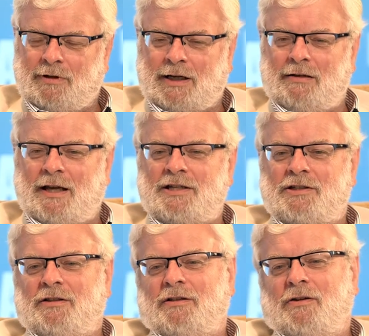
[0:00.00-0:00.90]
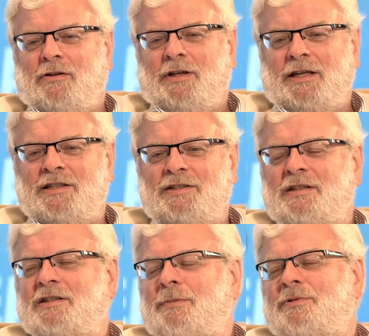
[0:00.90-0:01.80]
regulation on
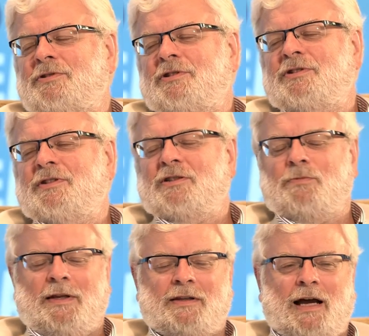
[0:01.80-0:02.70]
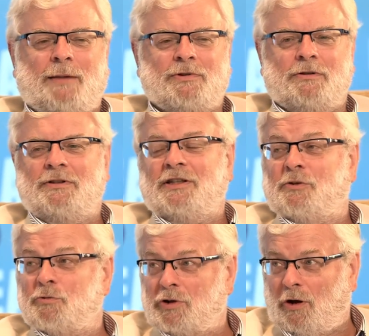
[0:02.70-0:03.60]
existing substances, this went absolutely
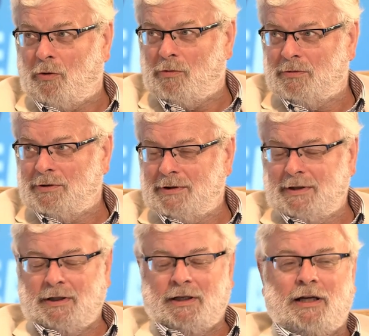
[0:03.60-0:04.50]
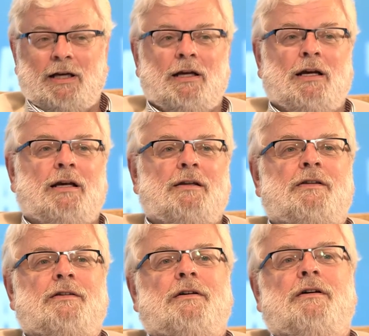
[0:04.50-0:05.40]
too slow,
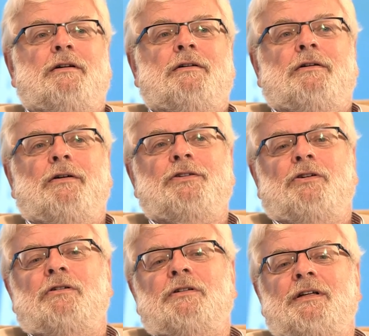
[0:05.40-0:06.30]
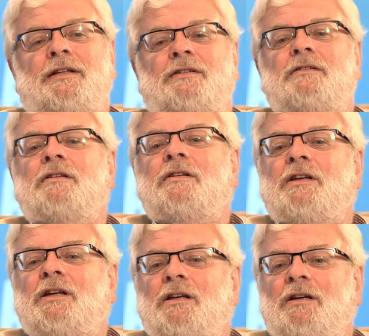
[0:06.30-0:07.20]
and also that
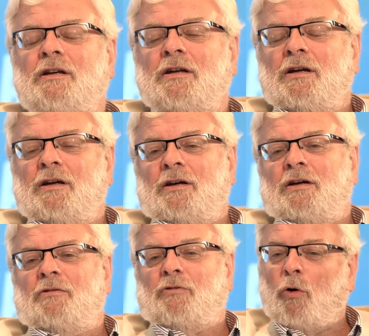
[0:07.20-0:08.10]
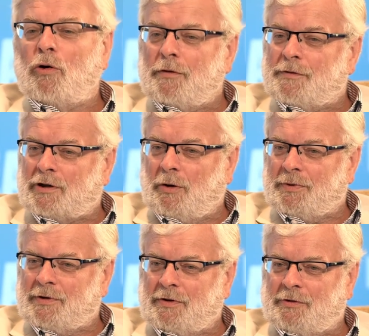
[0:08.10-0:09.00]
the role of the
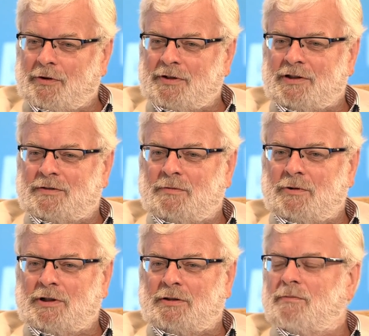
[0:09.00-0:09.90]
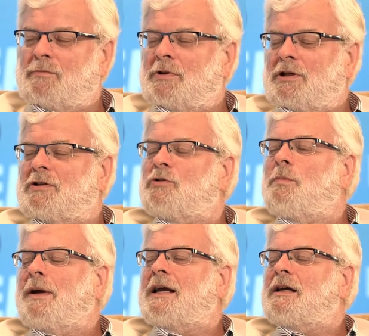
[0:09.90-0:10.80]
competent authorities were too
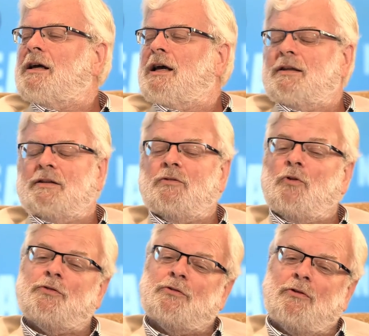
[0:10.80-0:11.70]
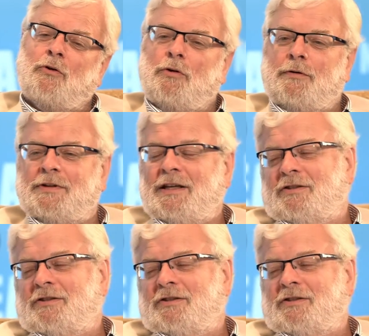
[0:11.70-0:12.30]
big and not the role of the